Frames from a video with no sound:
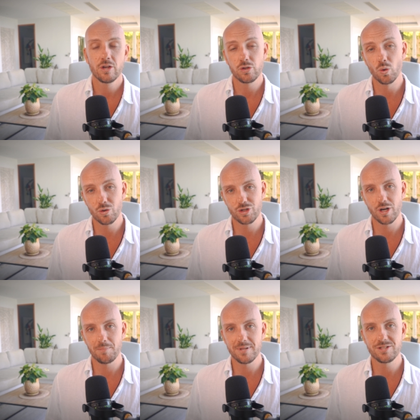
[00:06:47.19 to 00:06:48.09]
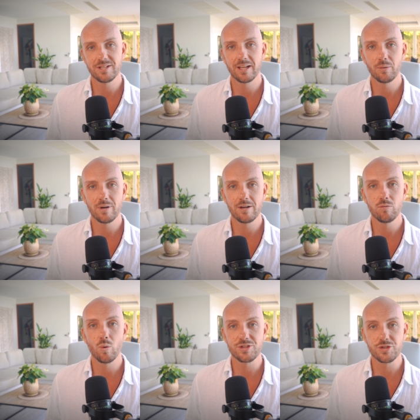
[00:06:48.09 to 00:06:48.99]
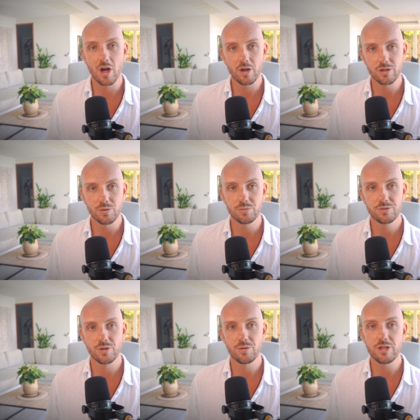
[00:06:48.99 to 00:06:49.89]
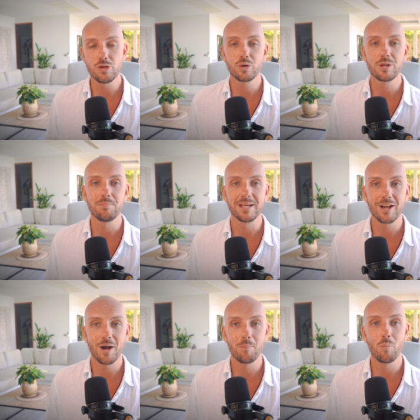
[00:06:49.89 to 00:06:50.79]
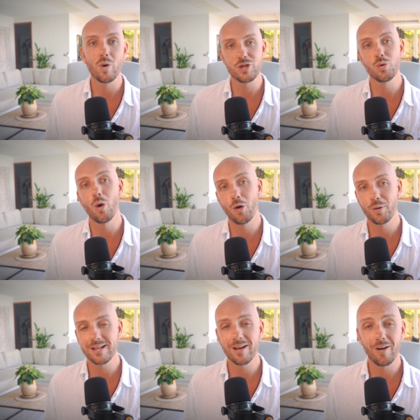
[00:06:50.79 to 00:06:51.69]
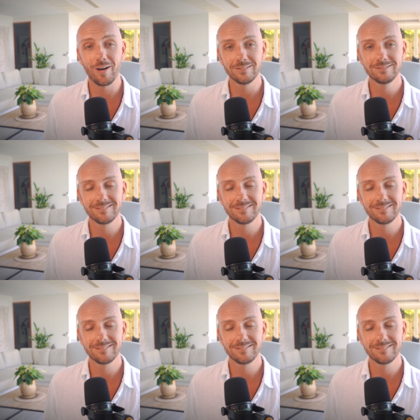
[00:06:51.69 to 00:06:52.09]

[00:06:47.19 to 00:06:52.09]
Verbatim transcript: Your job is to get rid of what's not you so that you can become what you already are.